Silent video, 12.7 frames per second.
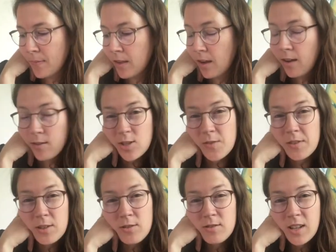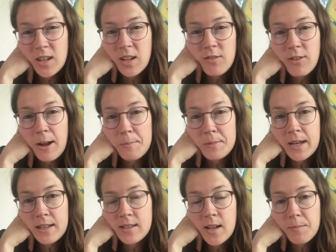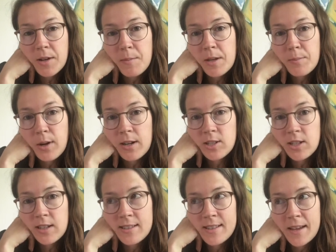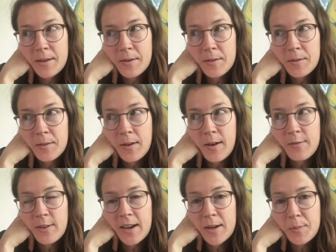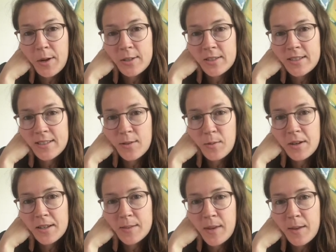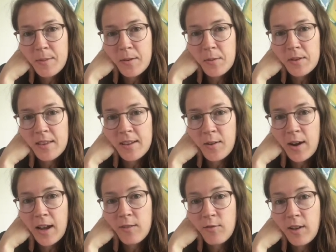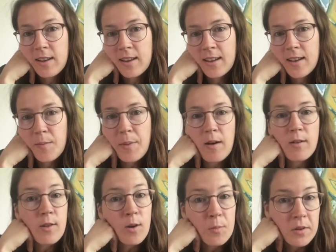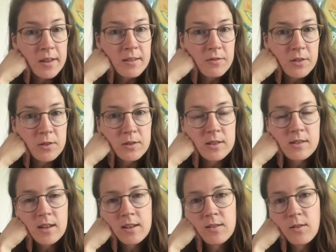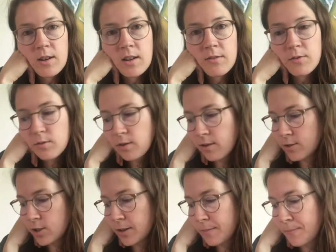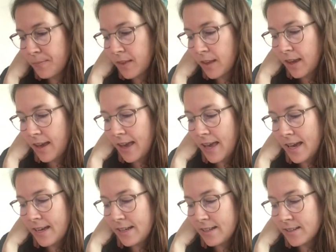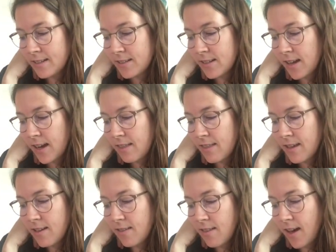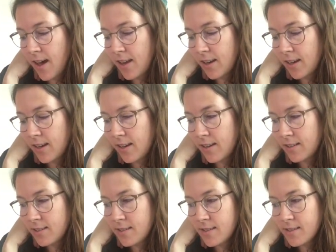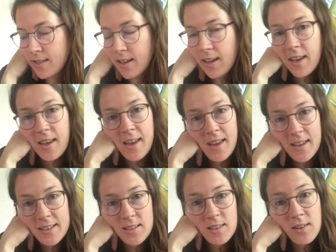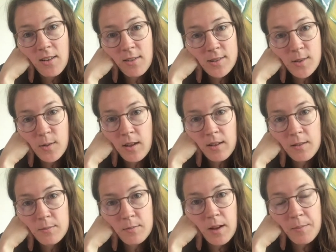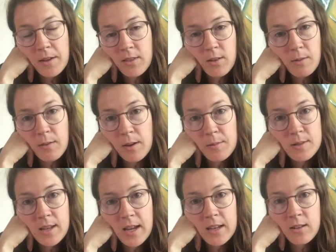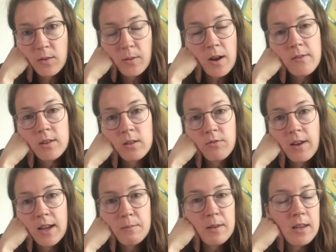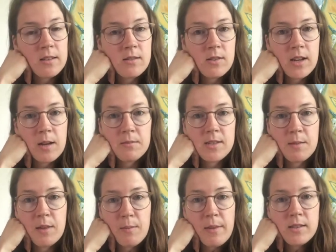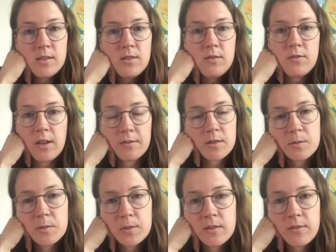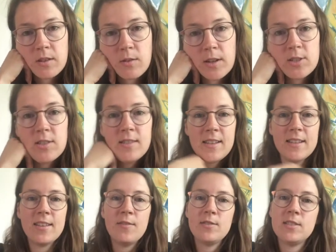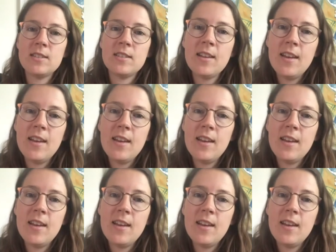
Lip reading: I also have a newsletter for updates and upcoming projects. I've got a project in the works, maybe with a grant funding, about global influence on Nordic food culture. And I think that is it. You're also welcome through my website or wherever you find me, Instagram, send me a message if you have some specific questions. I'd love to